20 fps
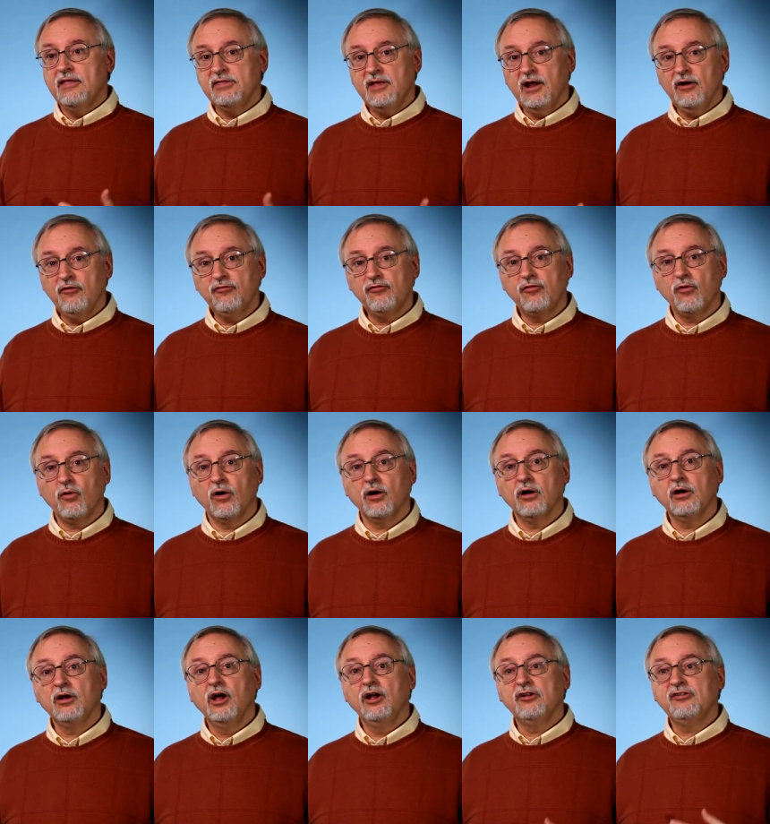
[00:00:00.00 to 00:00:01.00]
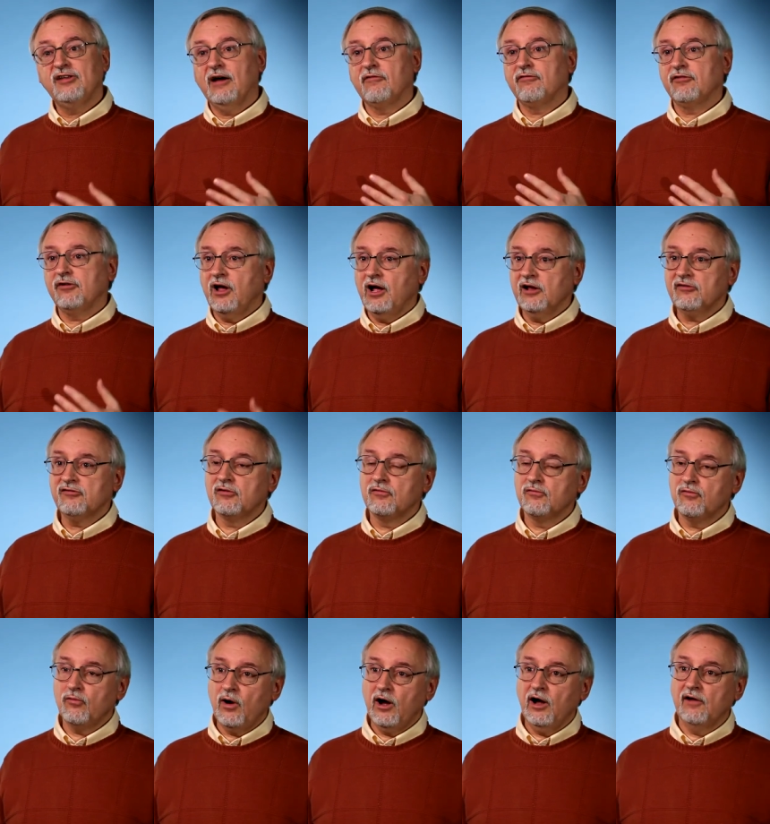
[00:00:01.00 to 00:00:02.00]
And therefore, to have
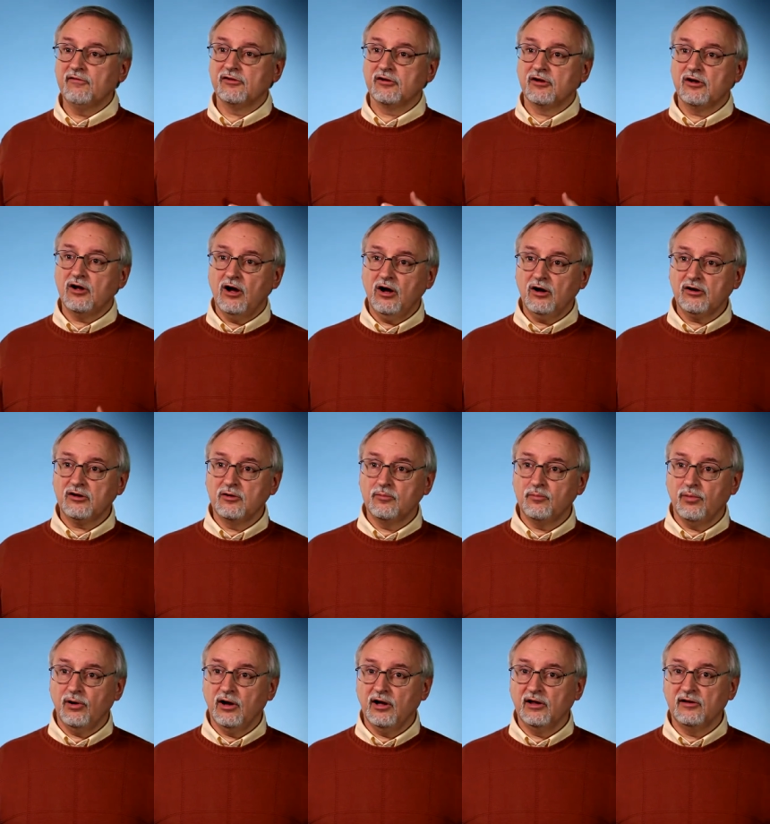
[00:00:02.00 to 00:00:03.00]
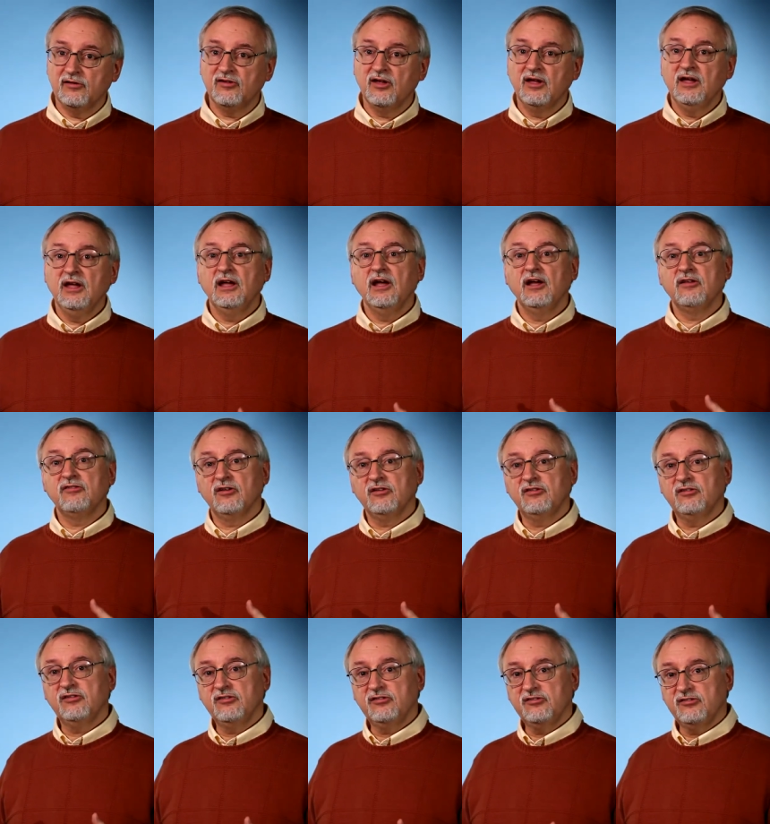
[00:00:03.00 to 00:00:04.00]
lots of wives and concubines
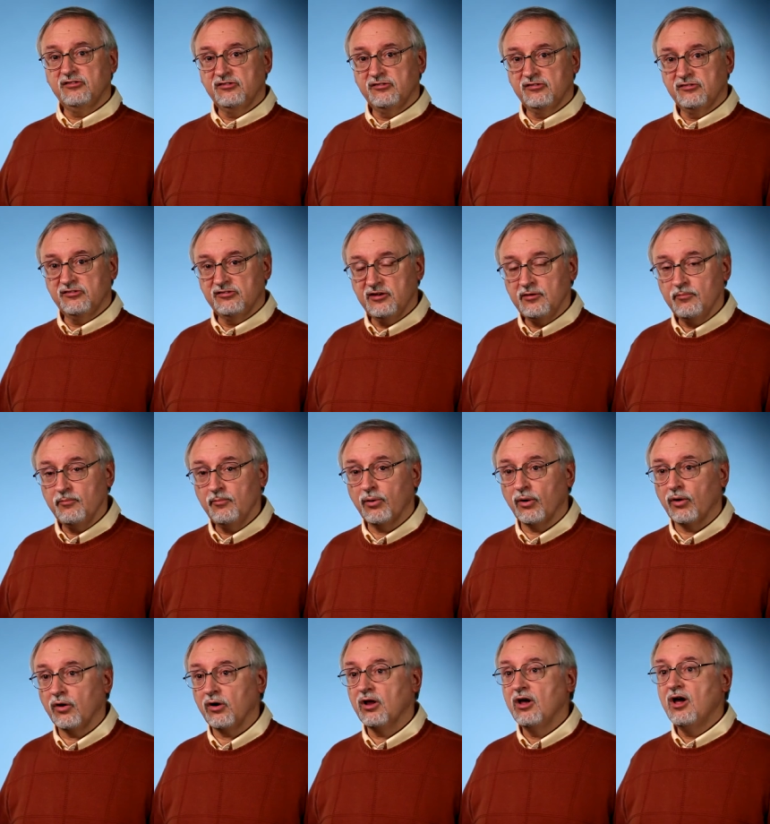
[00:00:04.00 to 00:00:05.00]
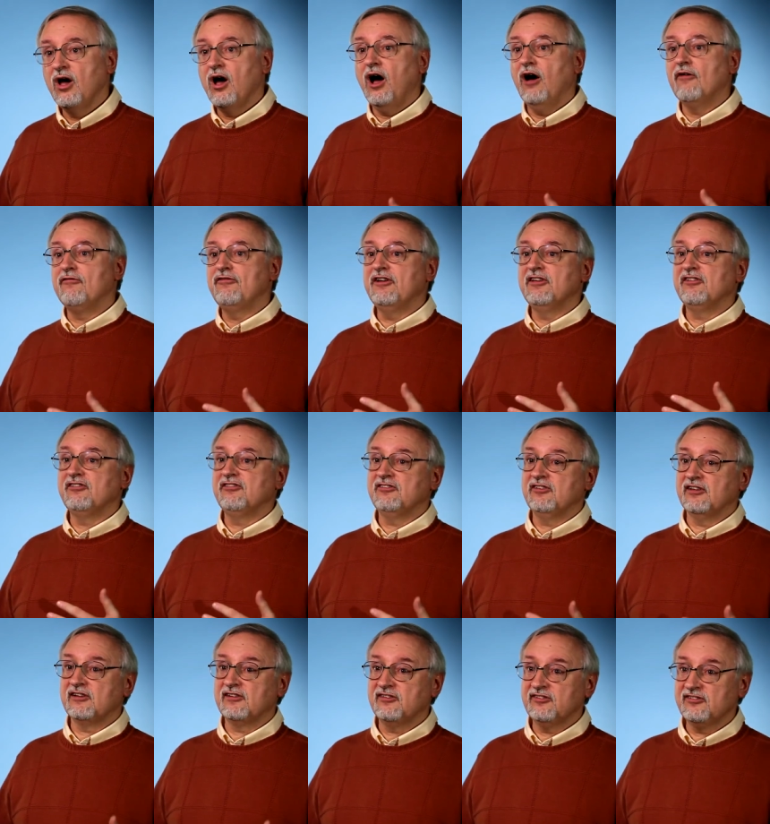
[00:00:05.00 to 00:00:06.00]
is a symbol of
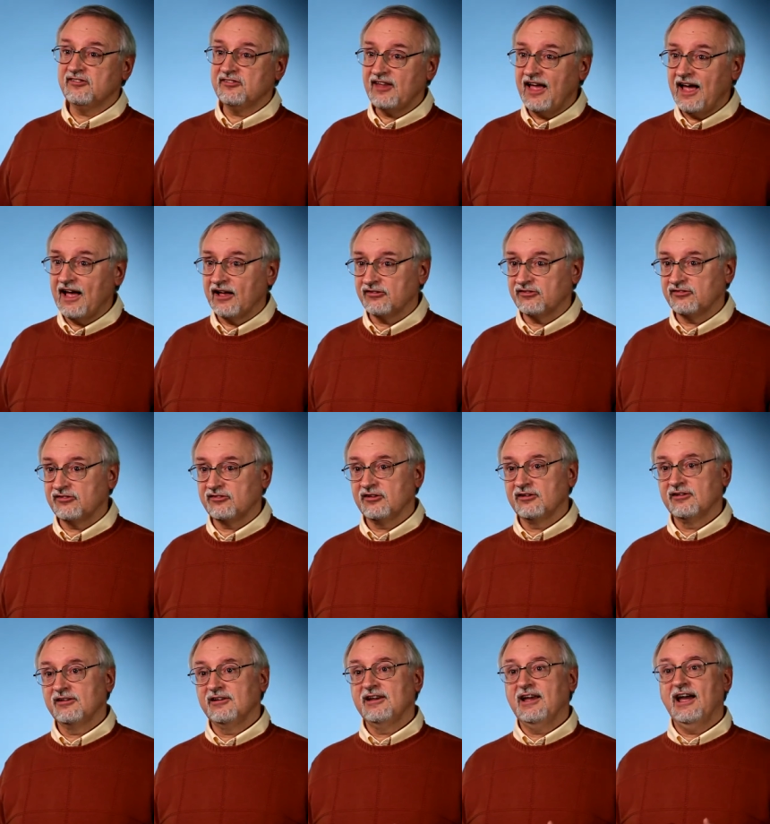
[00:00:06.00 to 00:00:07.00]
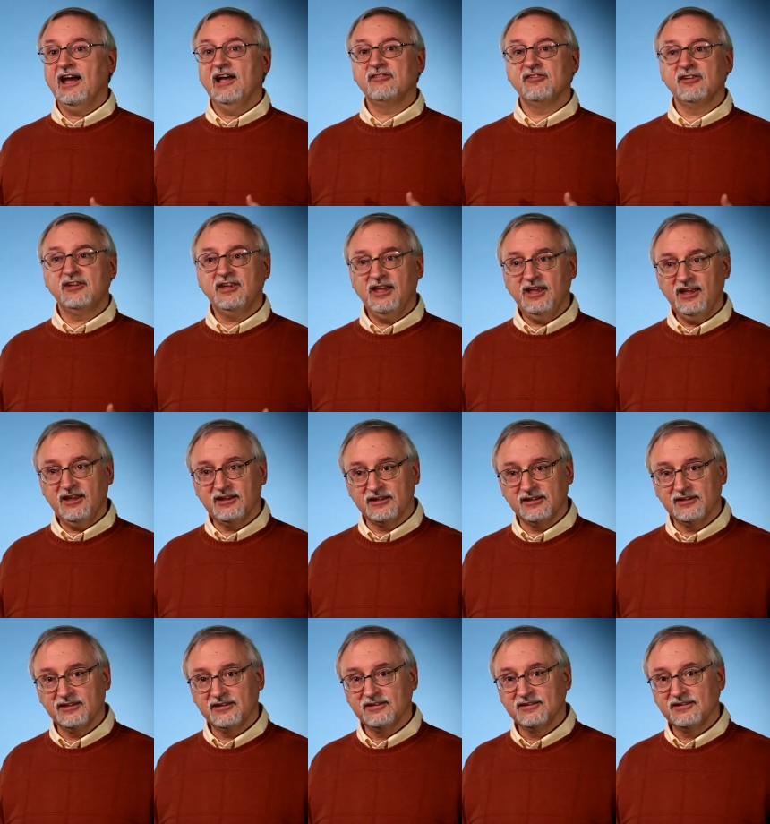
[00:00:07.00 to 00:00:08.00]
his success as a
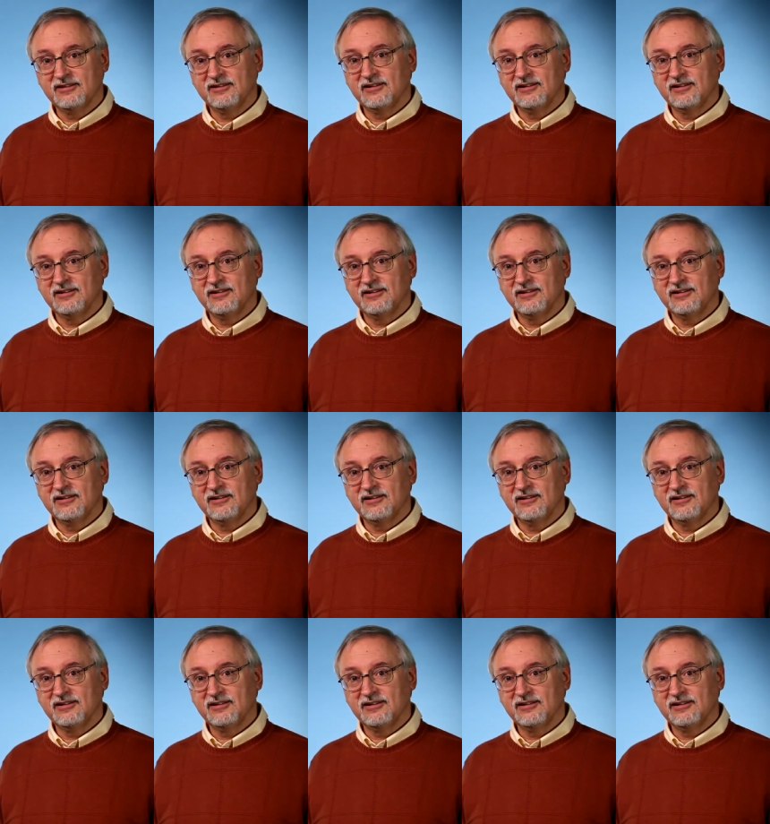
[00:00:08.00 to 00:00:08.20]
king.